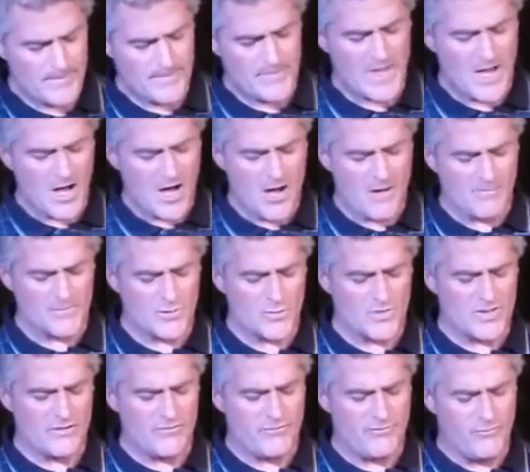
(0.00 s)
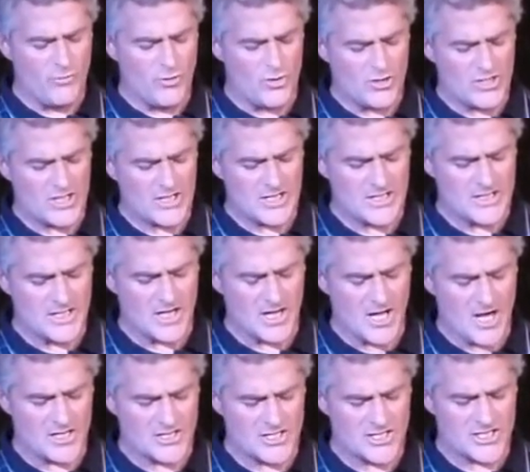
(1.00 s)
Armed with a fork and a
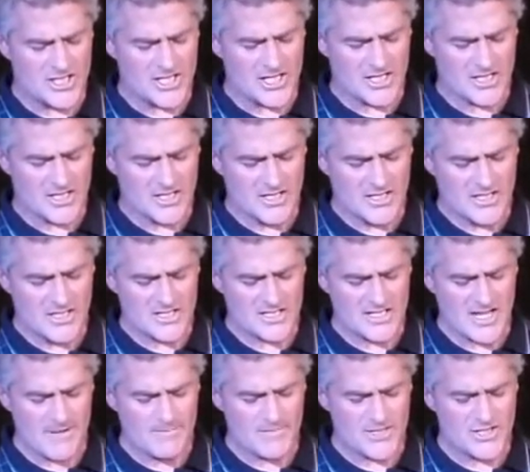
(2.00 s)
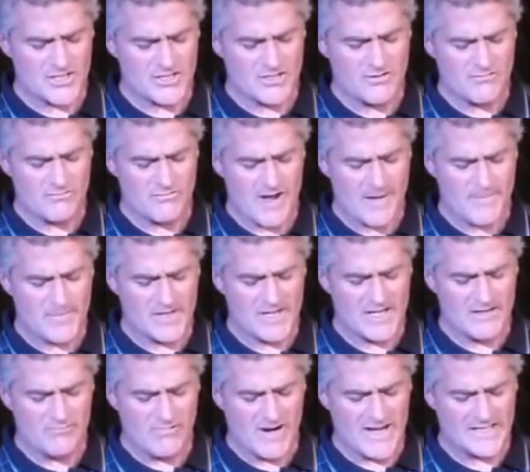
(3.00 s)
large stick, Samson
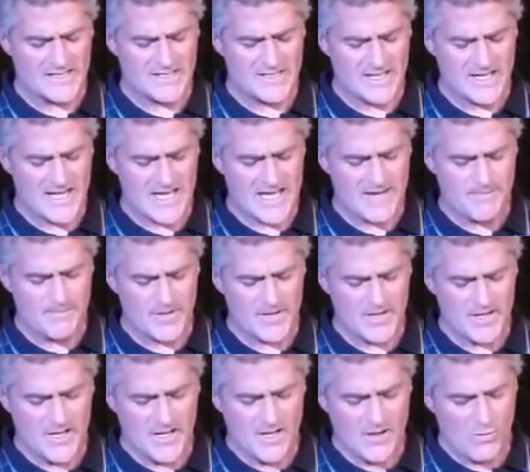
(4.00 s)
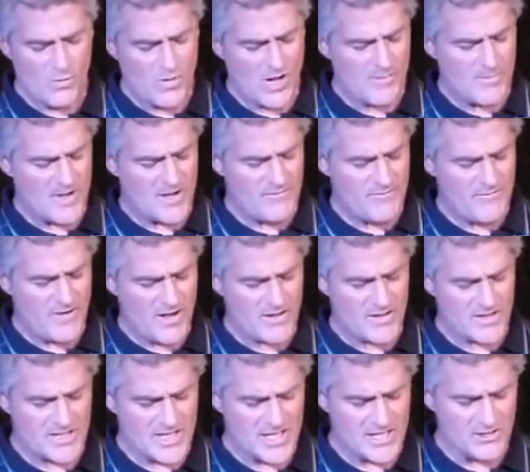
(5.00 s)
rapidly raked the heap, while my
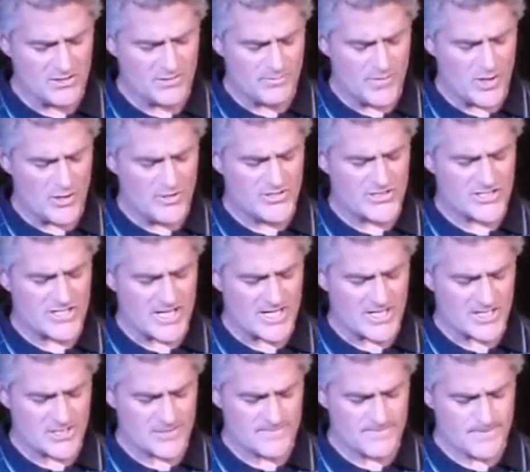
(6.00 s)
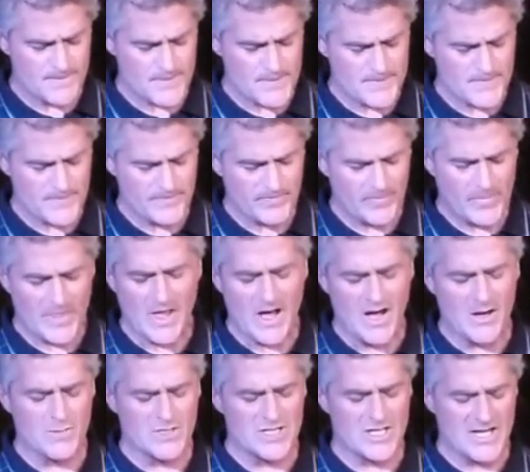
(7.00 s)
father killed both snakes.
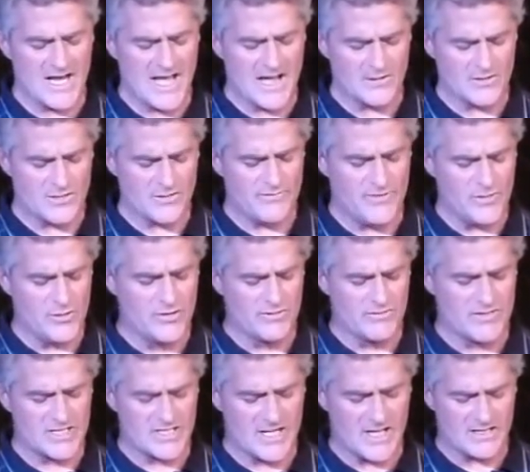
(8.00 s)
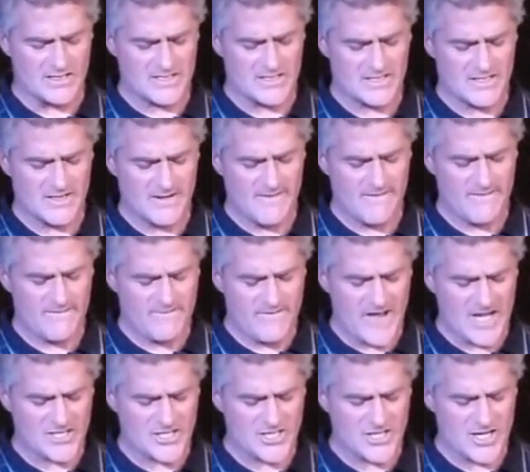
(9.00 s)
I was allowed to view the results,
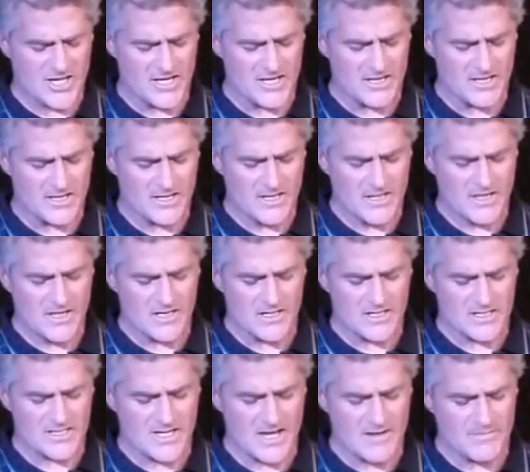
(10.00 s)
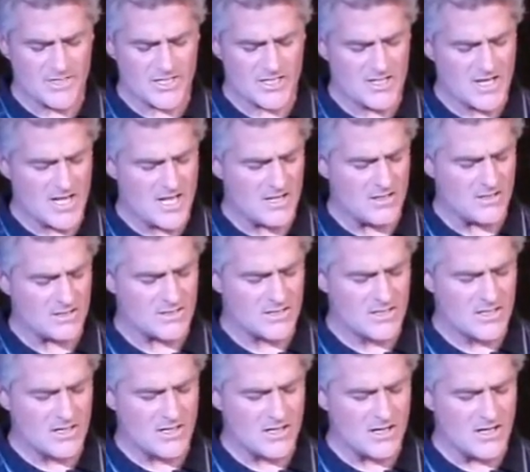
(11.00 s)
fascinated as Samson held
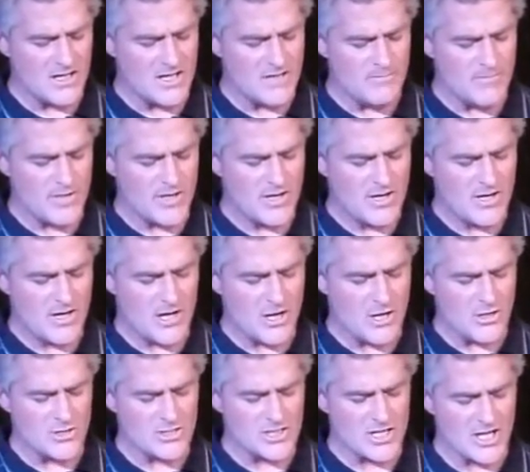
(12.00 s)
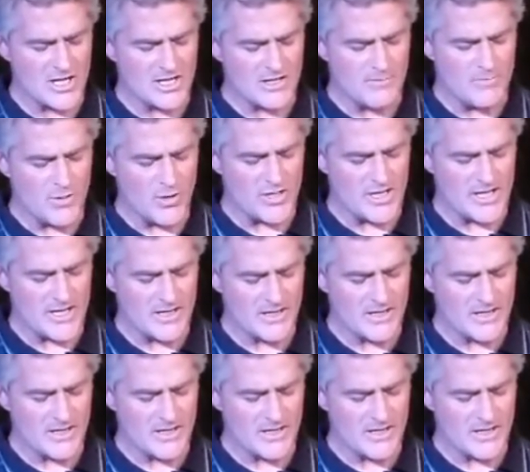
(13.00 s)
a limp, hose-like body.